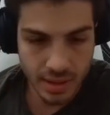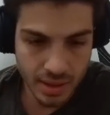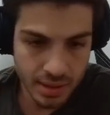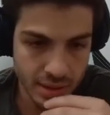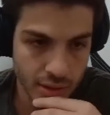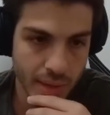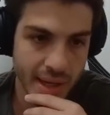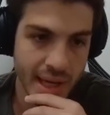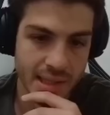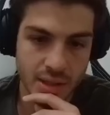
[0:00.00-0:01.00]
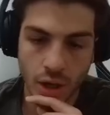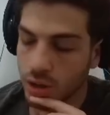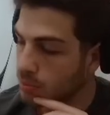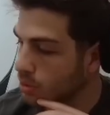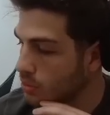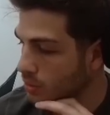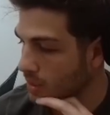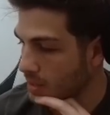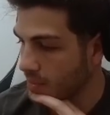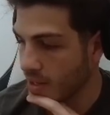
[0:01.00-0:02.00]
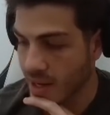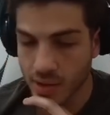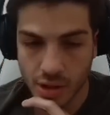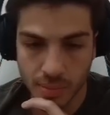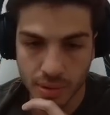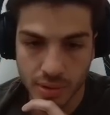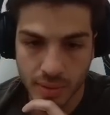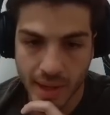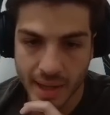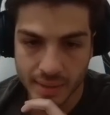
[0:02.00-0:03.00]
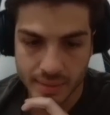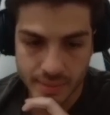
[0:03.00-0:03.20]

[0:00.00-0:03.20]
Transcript: Either way, guys, call a blue or red right now. Call blue or red.